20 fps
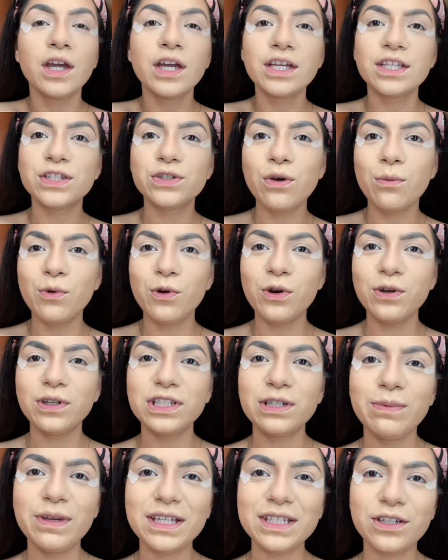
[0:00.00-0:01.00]
So I'm going
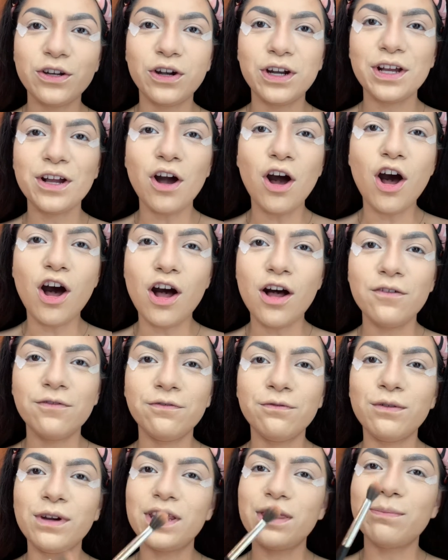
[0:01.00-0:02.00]
to be starting off
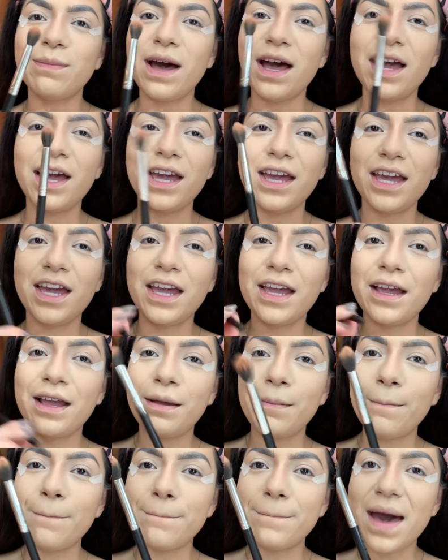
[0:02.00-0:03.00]
with my
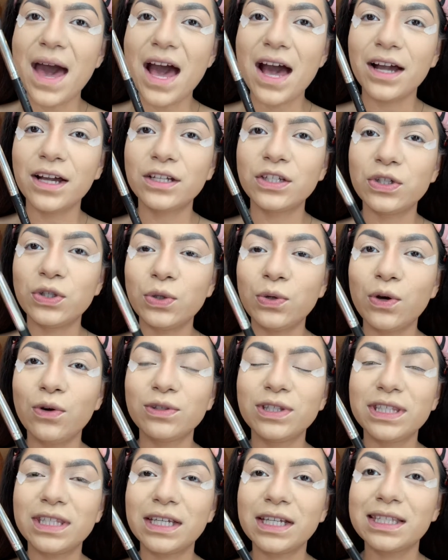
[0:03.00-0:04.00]
MAC
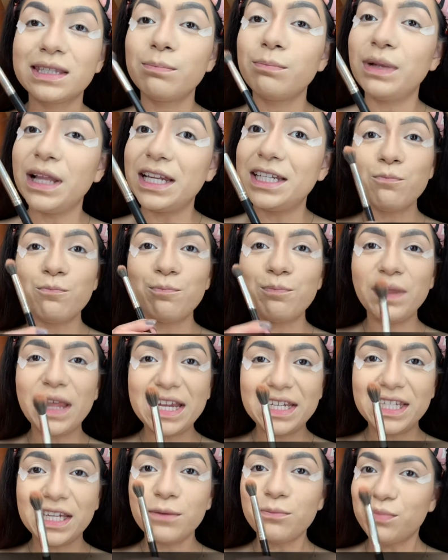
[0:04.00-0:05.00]
206
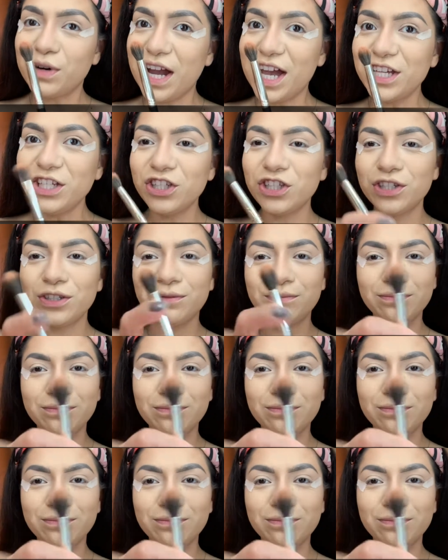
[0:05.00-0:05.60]
blending brush.